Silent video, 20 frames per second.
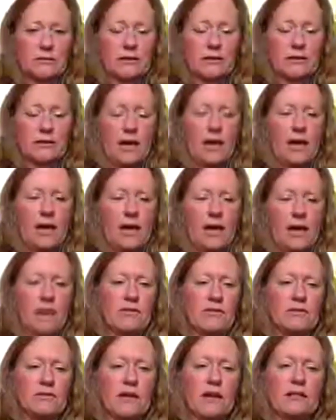after this
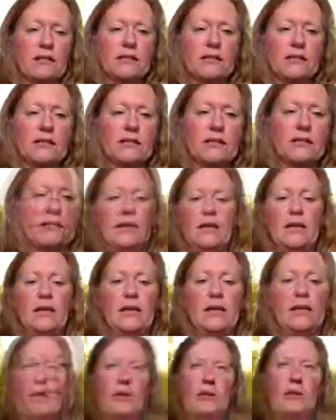is done,
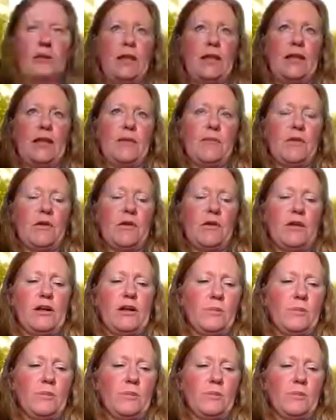an MRL will
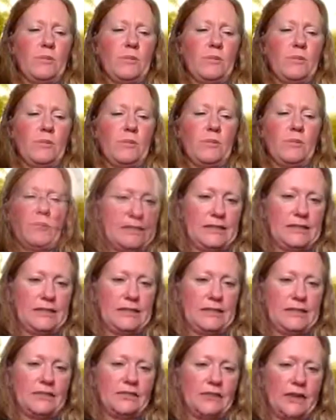be legally
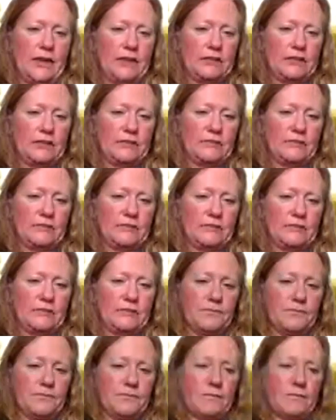in effect.
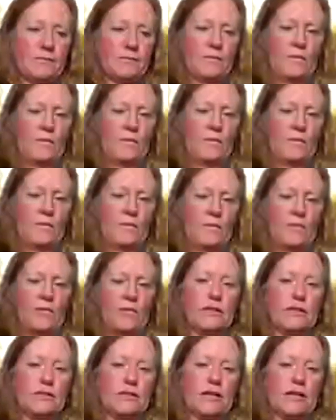When they enter
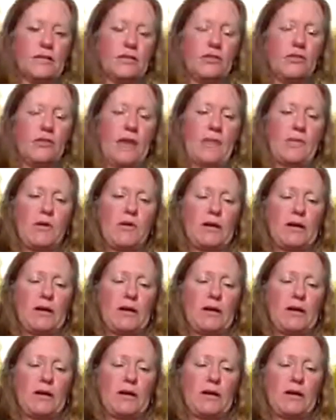the new
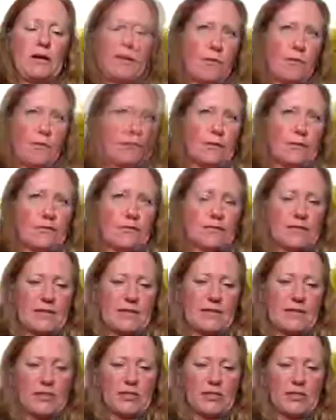MRL or the MRL that they've
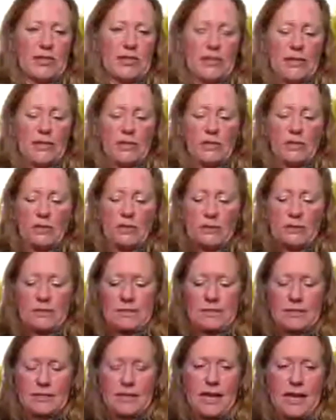established, once it goes
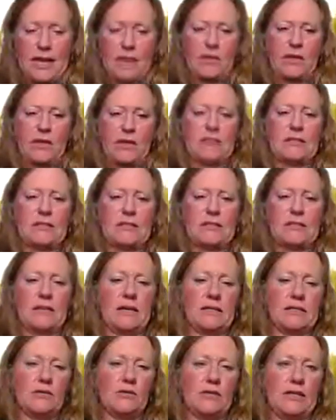into the database, it is
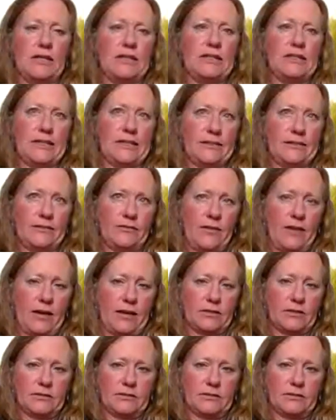now legally in effect.